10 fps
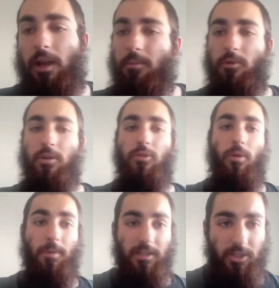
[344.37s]
I'm learning
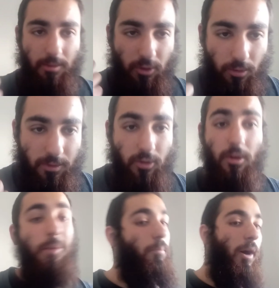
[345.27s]
Torah because Hashem told me to.
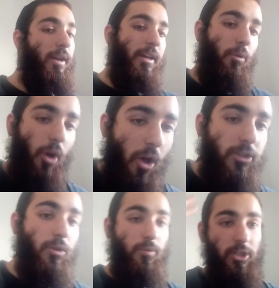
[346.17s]
But I will
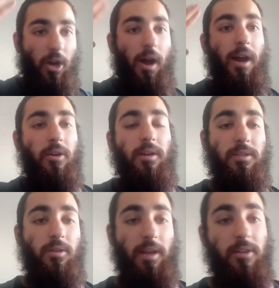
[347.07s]
also reach a higher
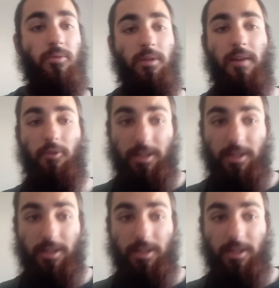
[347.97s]
intellectual level.